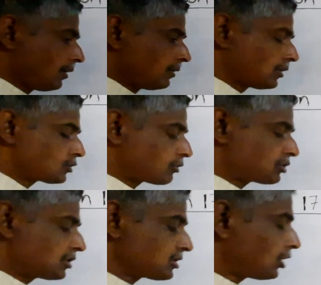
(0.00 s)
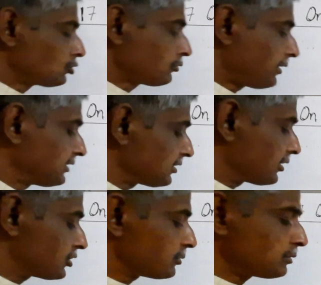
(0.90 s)
Now the question is how to find the
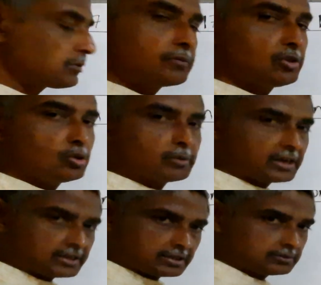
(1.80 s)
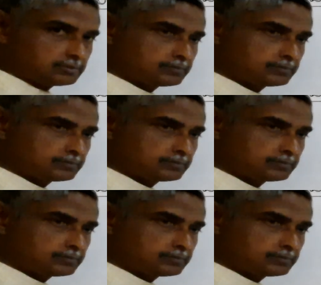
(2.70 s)
relation between V omega and R.